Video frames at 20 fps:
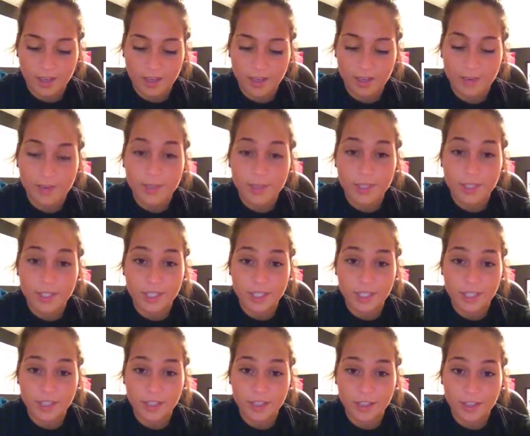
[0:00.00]
In
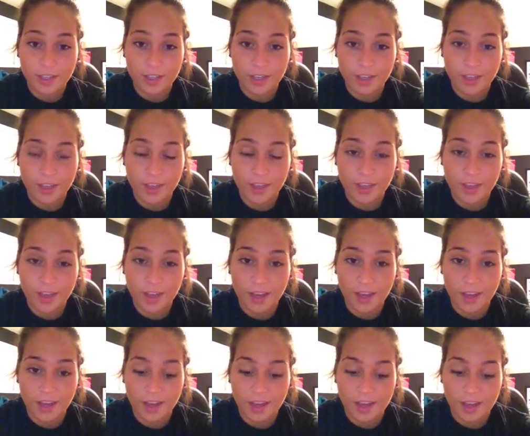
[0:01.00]
particular,
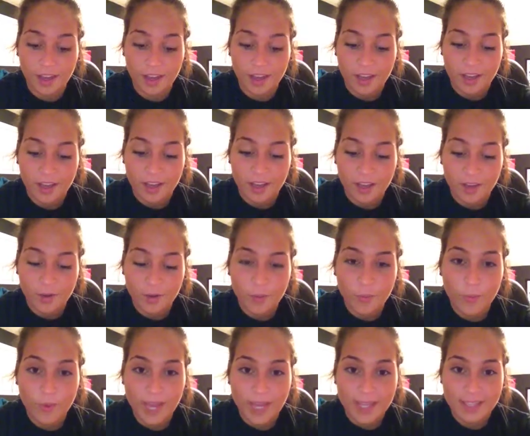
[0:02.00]
the
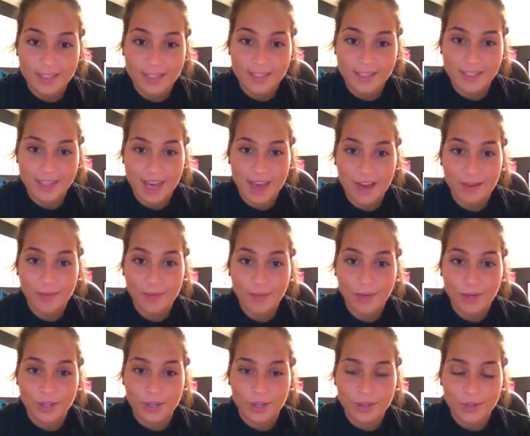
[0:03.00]
ways that
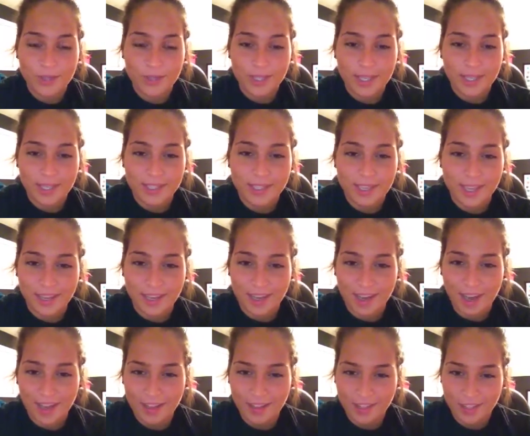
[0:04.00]
we're using
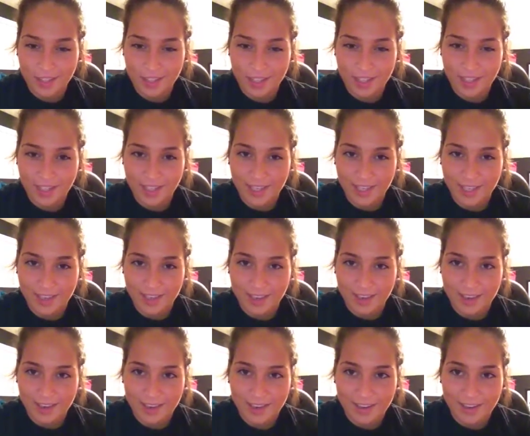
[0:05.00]
technology
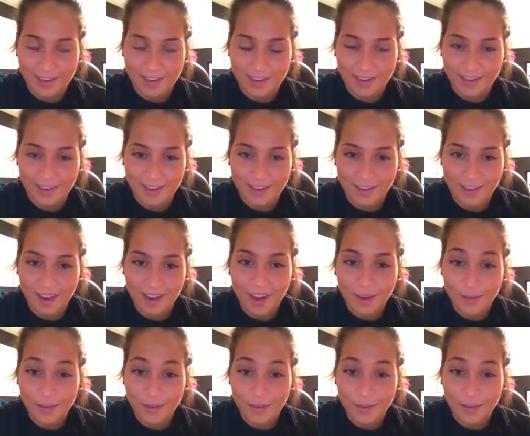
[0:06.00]
in not